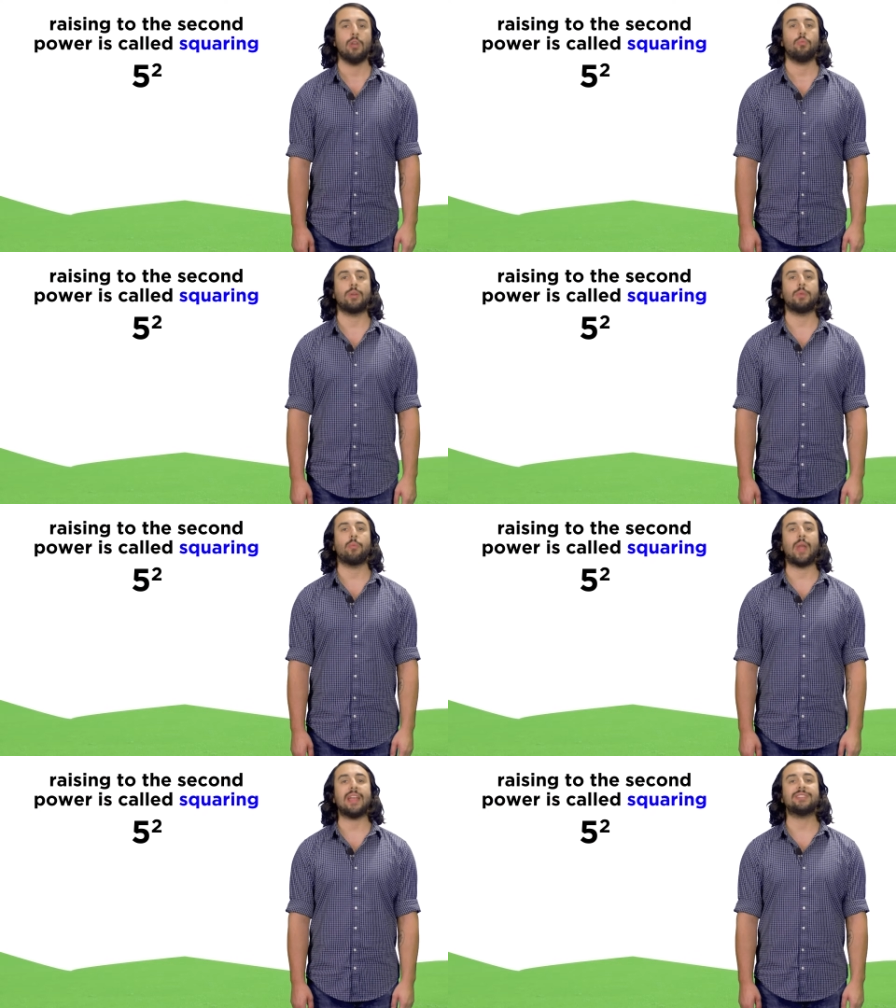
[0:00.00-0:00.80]
When we
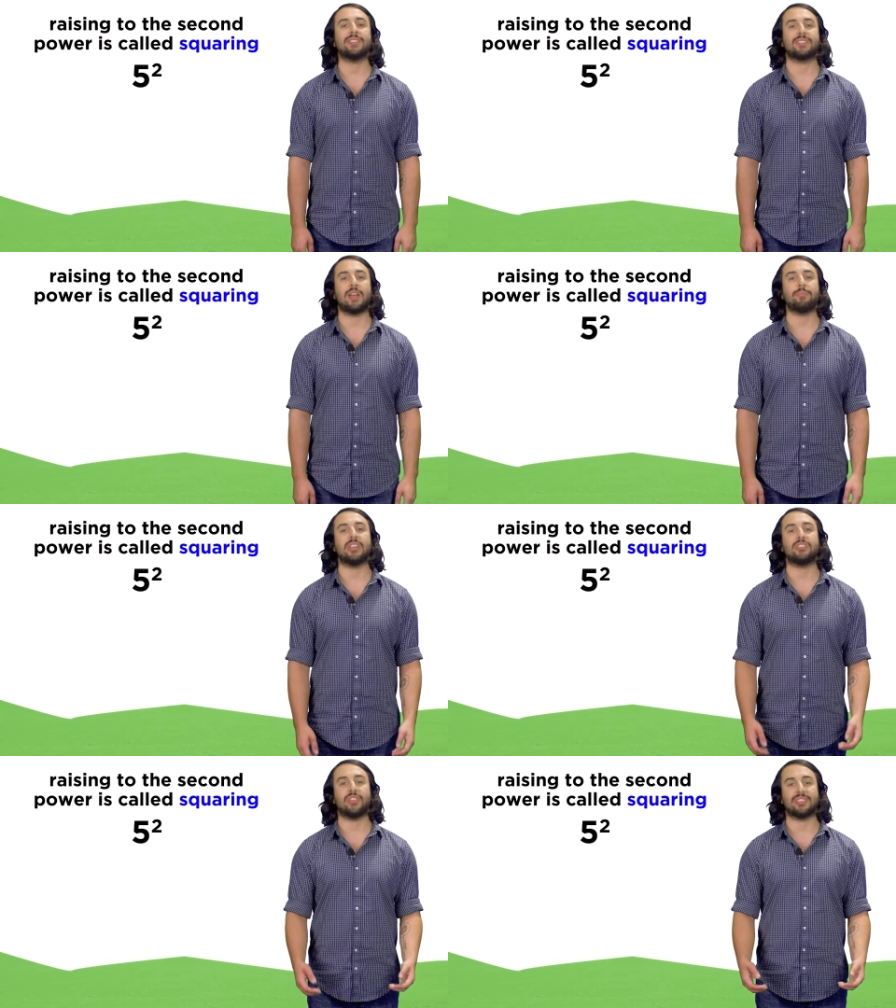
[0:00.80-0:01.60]
raise
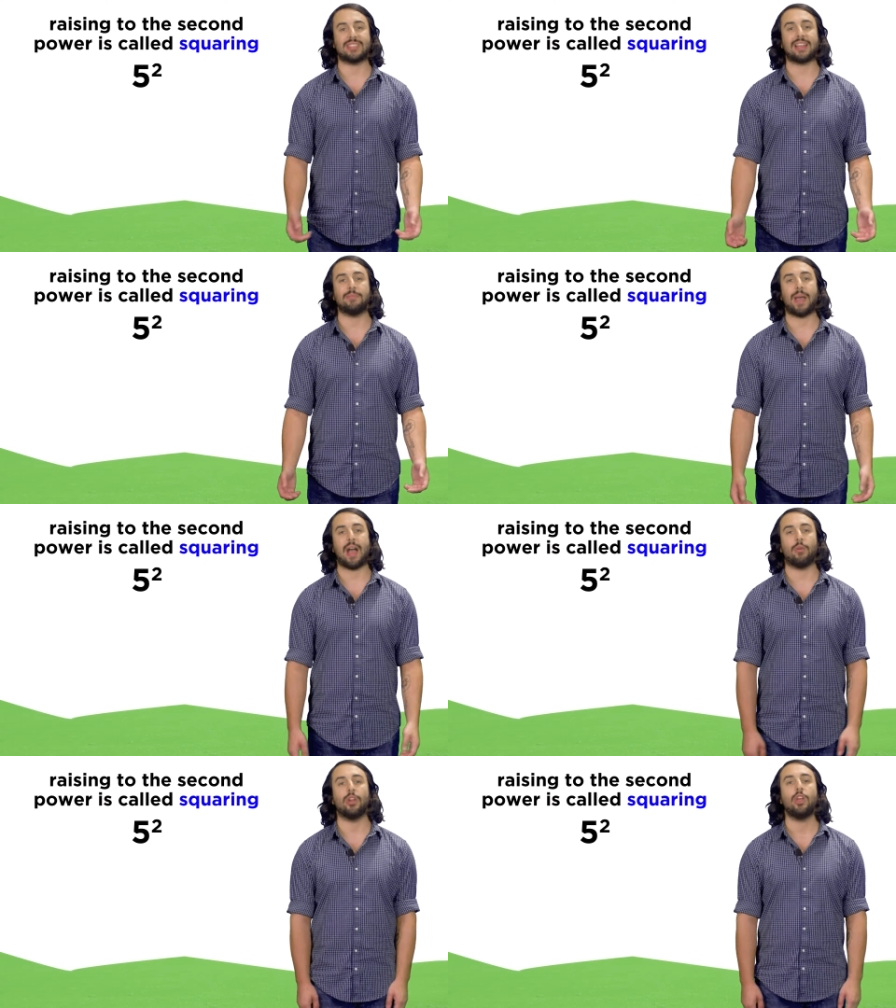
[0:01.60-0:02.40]
something to the second
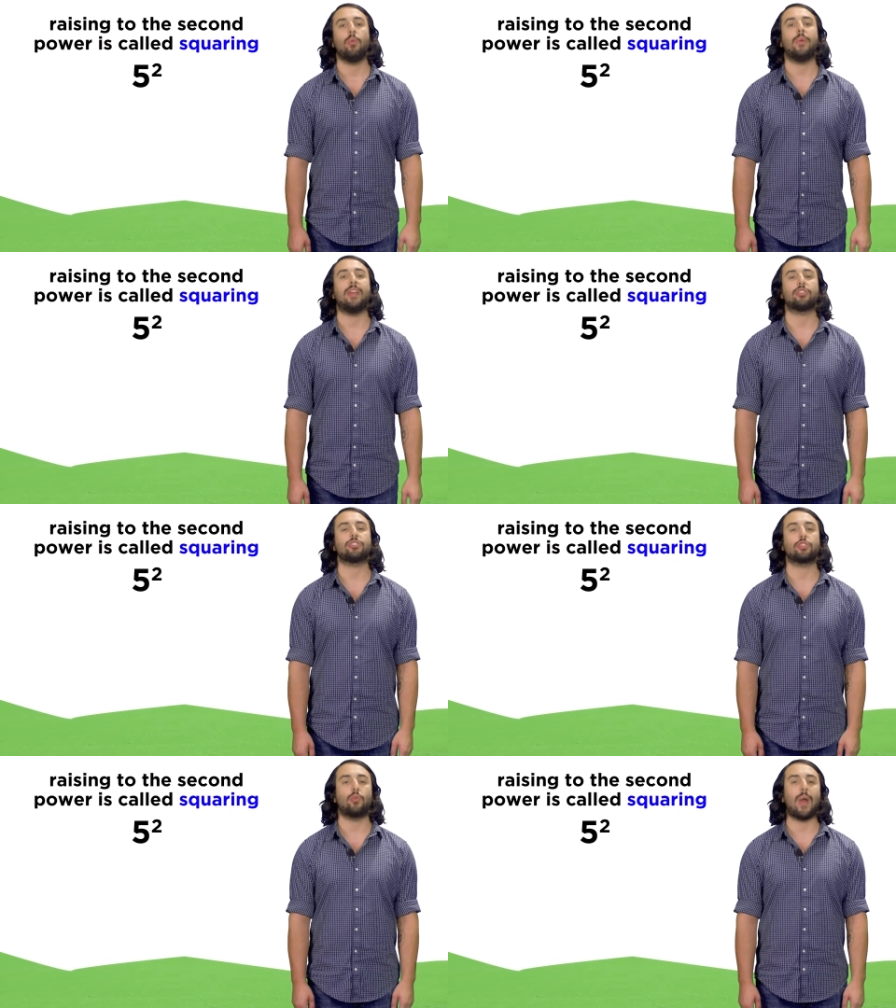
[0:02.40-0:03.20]
power, we are
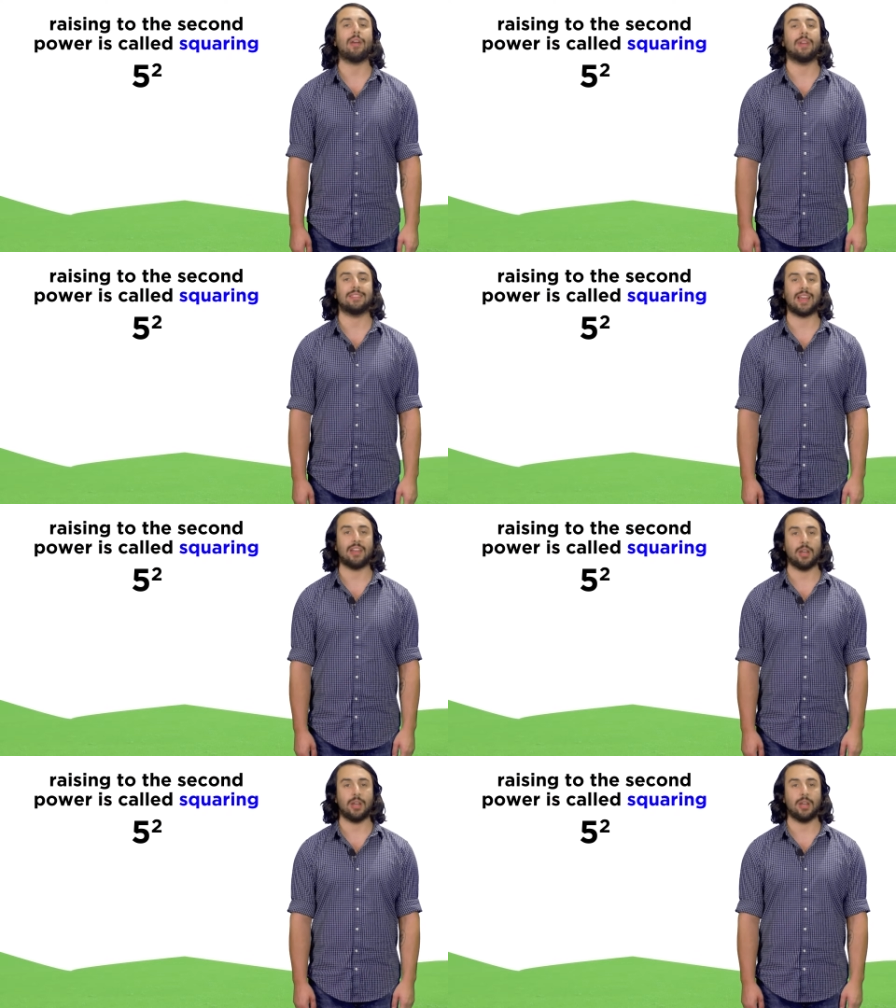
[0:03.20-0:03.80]
squaring that